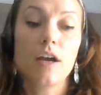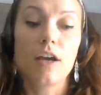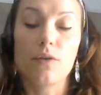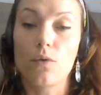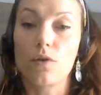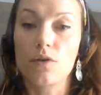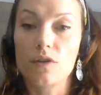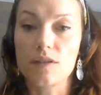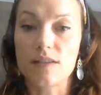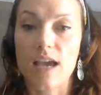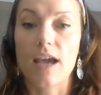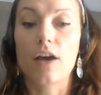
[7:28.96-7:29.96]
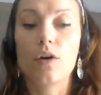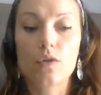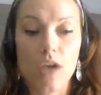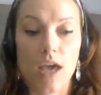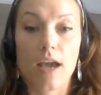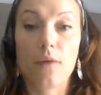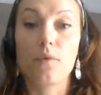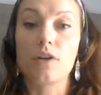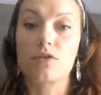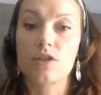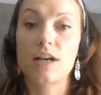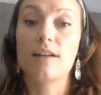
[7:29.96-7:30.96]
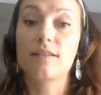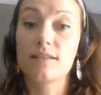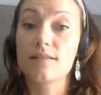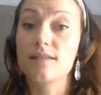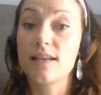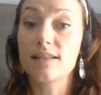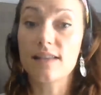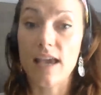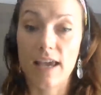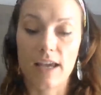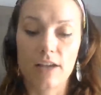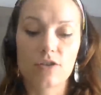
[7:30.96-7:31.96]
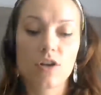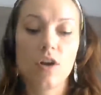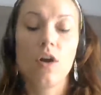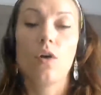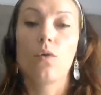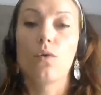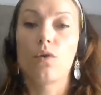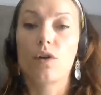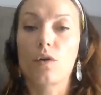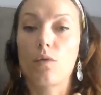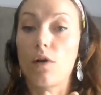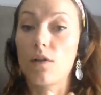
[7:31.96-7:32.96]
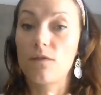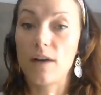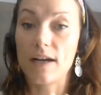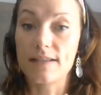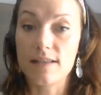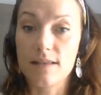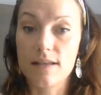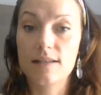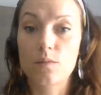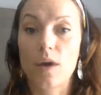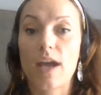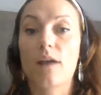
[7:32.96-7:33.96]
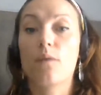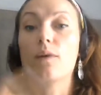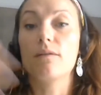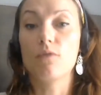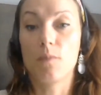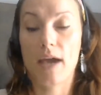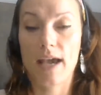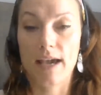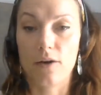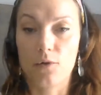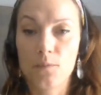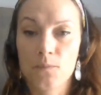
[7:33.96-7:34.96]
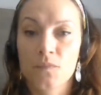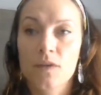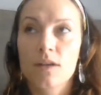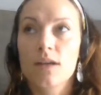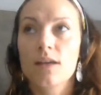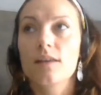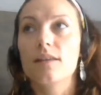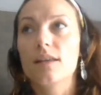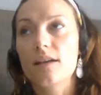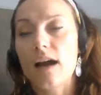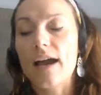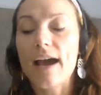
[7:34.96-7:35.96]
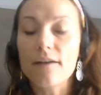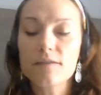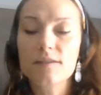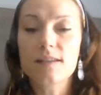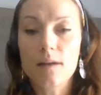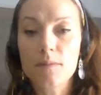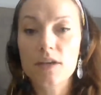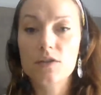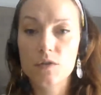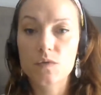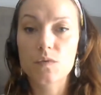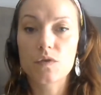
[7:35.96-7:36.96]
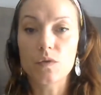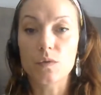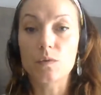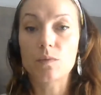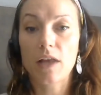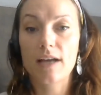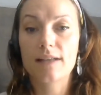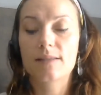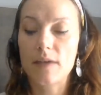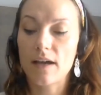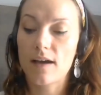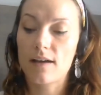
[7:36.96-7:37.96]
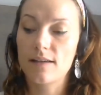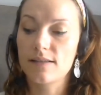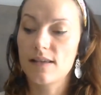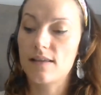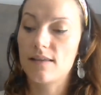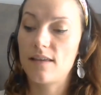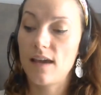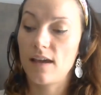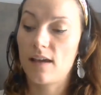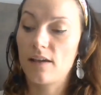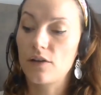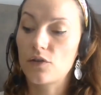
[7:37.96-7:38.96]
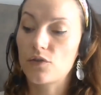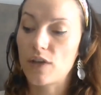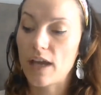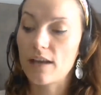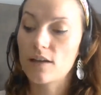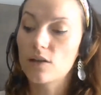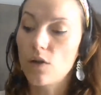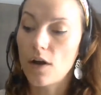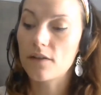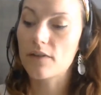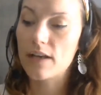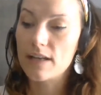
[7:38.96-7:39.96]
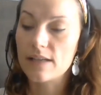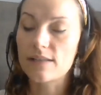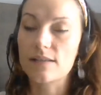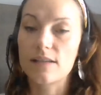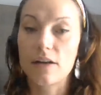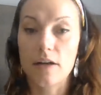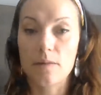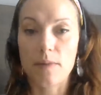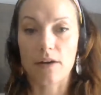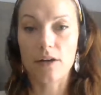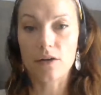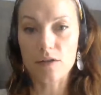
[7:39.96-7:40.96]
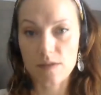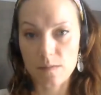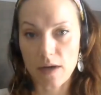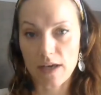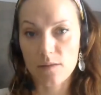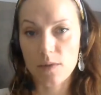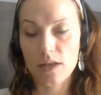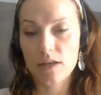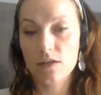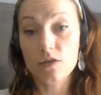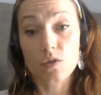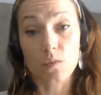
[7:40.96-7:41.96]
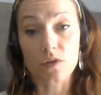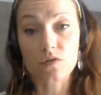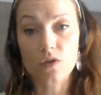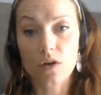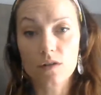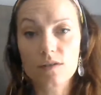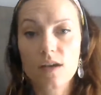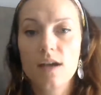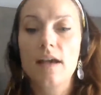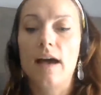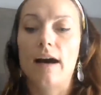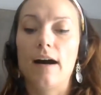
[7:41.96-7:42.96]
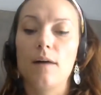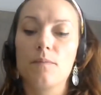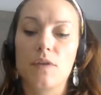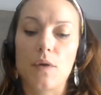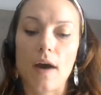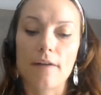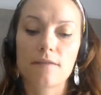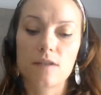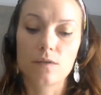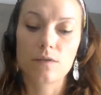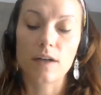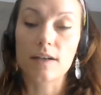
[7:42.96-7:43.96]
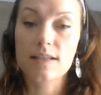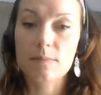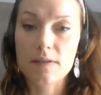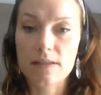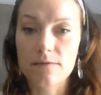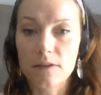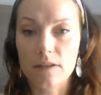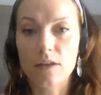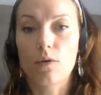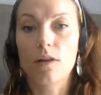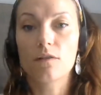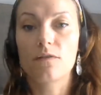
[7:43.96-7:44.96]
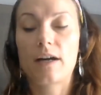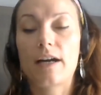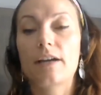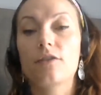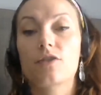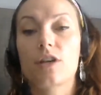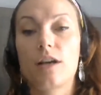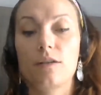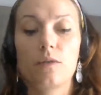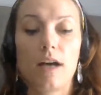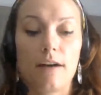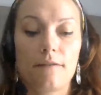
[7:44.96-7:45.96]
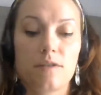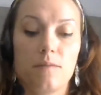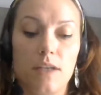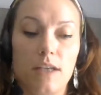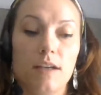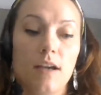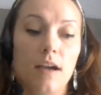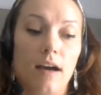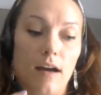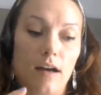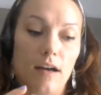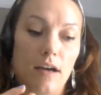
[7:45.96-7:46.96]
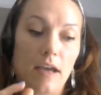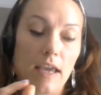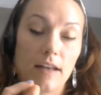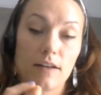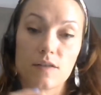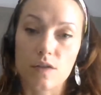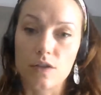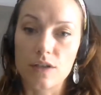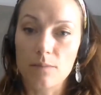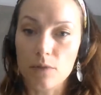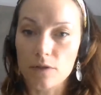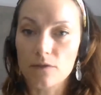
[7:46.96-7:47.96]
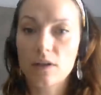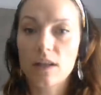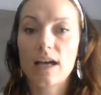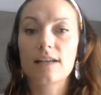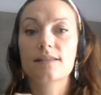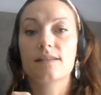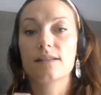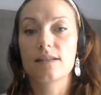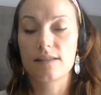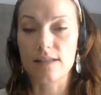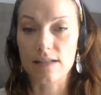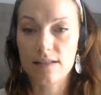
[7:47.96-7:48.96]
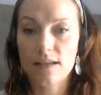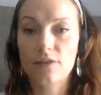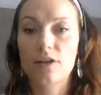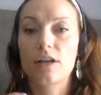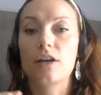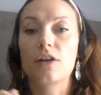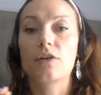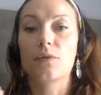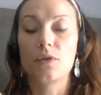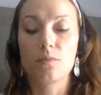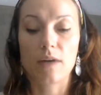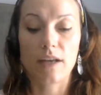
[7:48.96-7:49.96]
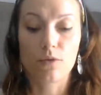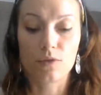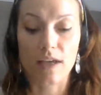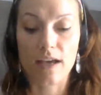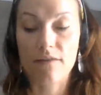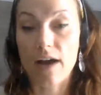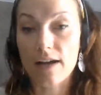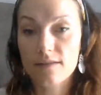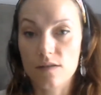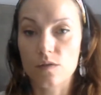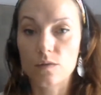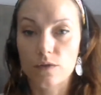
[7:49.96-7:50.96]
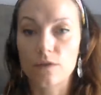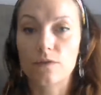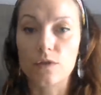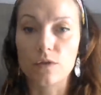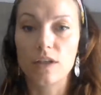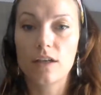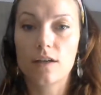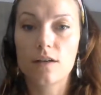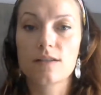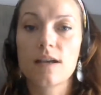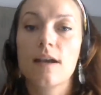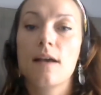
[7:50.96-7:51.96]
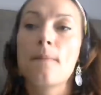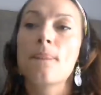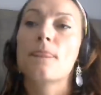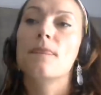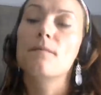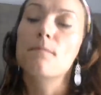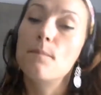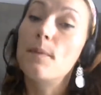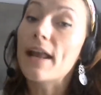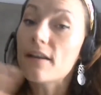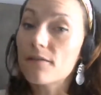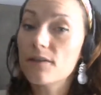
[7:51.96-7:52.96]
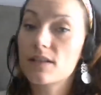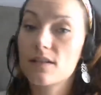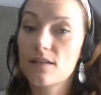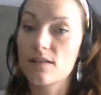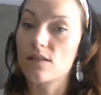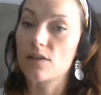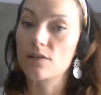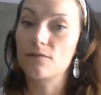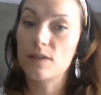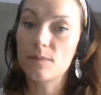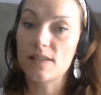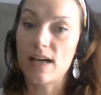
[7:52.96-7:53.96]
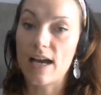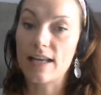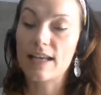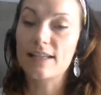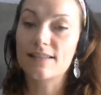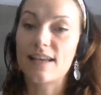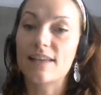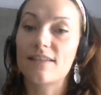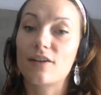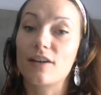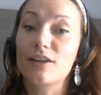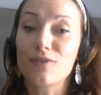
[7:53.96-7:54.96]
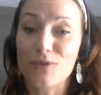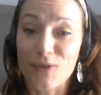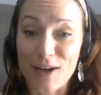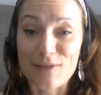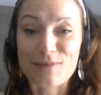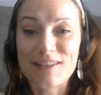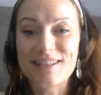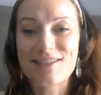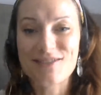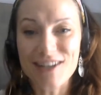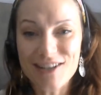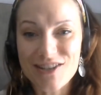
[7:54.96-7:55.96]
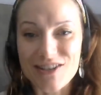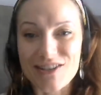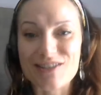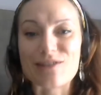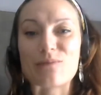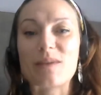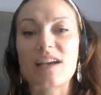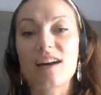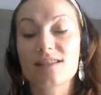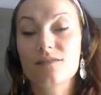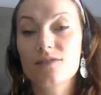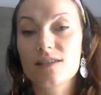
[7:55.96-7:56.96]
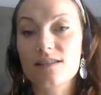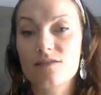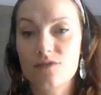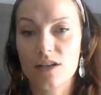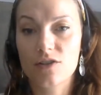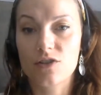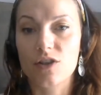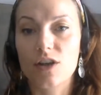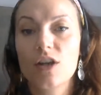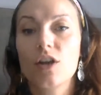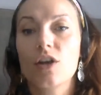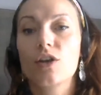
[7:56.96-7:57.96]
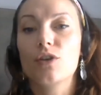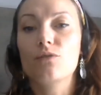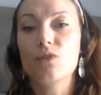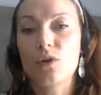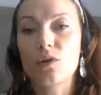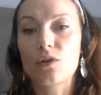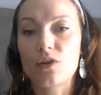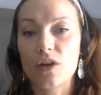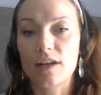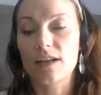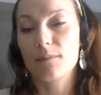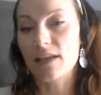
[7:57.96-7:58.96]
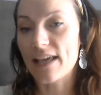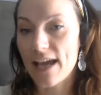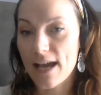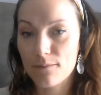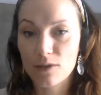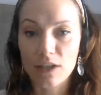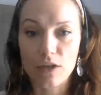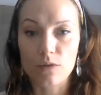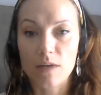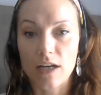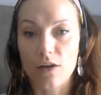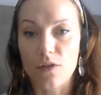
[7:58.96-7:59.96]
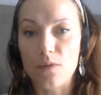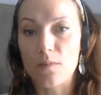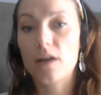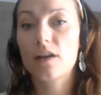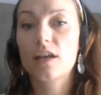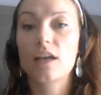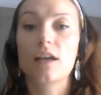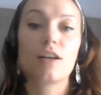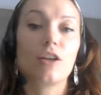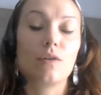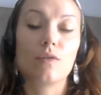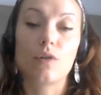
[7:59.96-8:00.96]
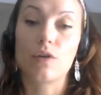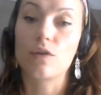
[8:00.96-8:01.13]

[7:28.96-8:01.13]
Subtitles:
in order to say, okay, when your child is this age or qualifies in this way, we will pay out. I have some issues with the group plans because they create a lot of unnecessary barriers, in my opinion, to withdrawals. You have to very specifically qualify. Your child will have to be in a certain number of classes, etc. You might only have access over a few years. The benefit to this on the flip side is that they're incredibly structured. So because of this structure, you know you're not going to be gambling your money on the market. You know you